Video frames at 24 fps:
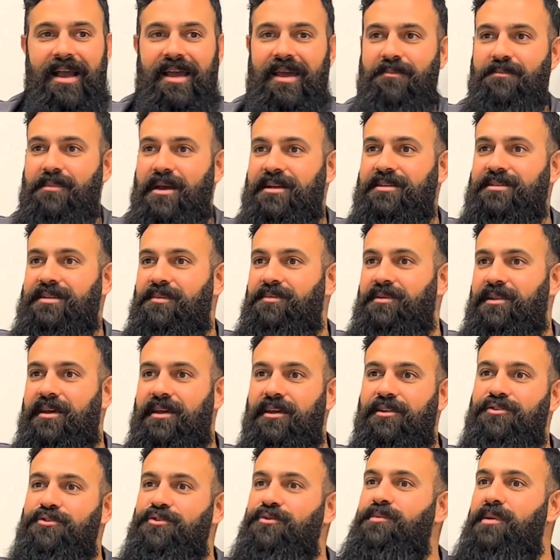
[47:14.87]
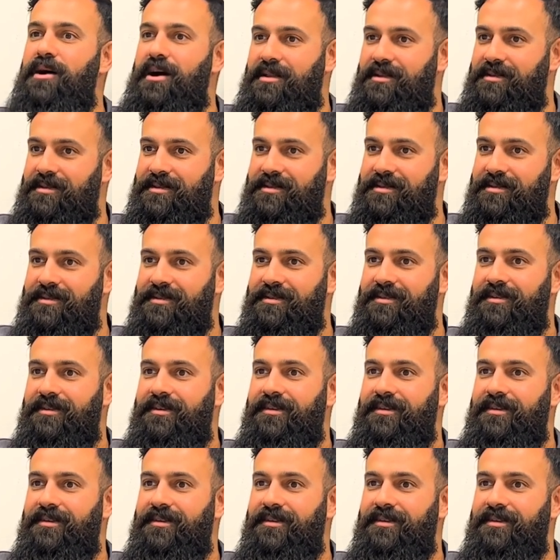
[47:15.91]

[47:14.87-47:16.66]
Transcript: I can make something in two months.